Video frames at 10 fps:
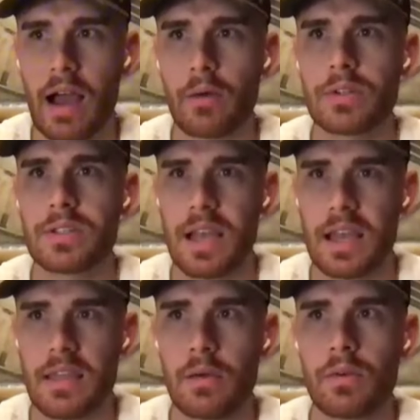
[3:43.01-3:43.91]
I would
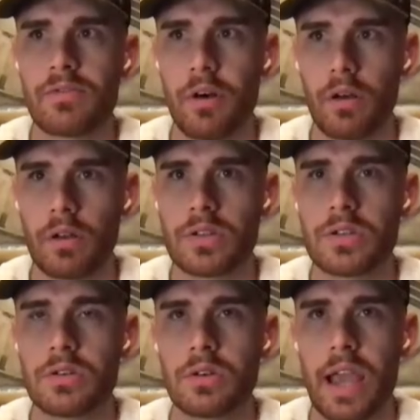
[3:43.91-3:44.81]
say they would fall
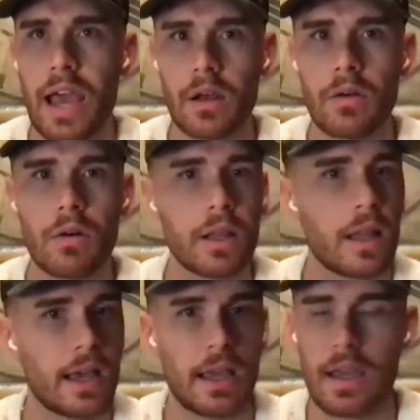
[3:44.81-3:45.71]
into category
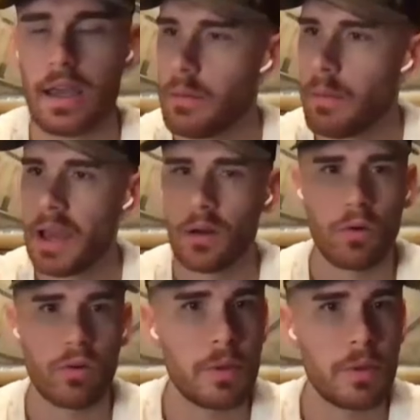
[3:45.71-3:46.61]
like, man, in
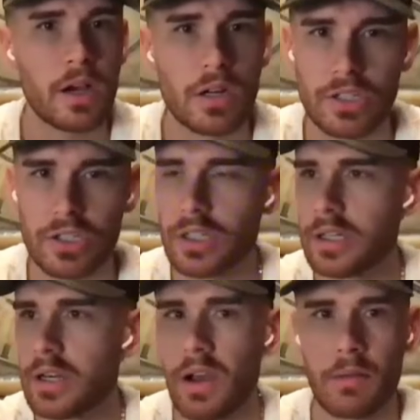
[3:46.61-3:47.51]
order to be a
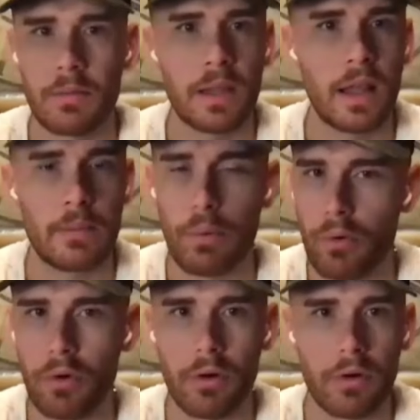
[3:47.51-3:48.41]
Christian, you got to be like
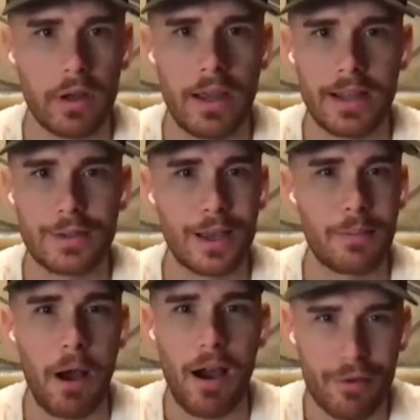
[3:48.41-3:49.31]
poor, and it's
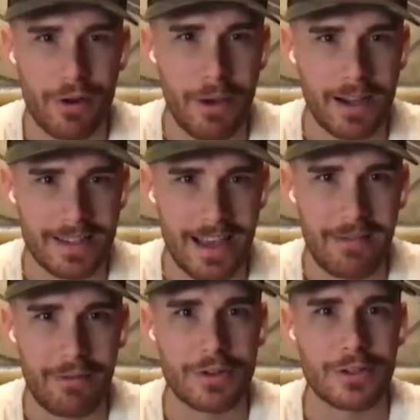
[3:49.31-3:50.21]
like poverty
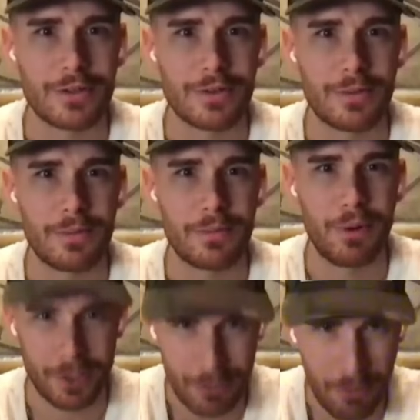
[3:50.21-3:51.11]
mindset versus mm.
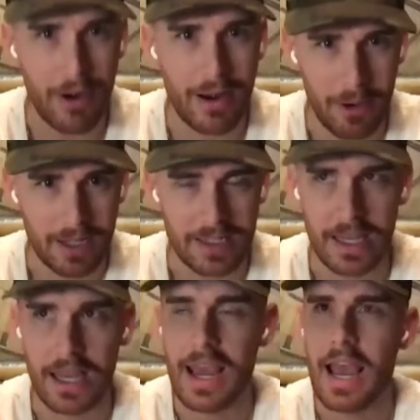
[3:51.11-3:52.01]
prosperity
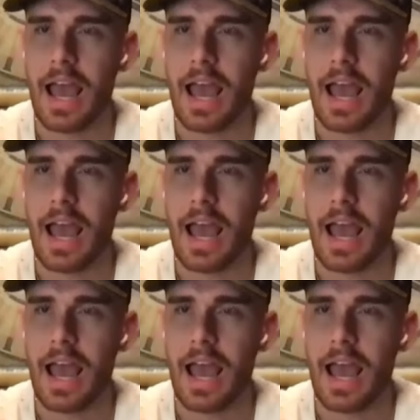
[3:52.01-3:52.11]
mindset.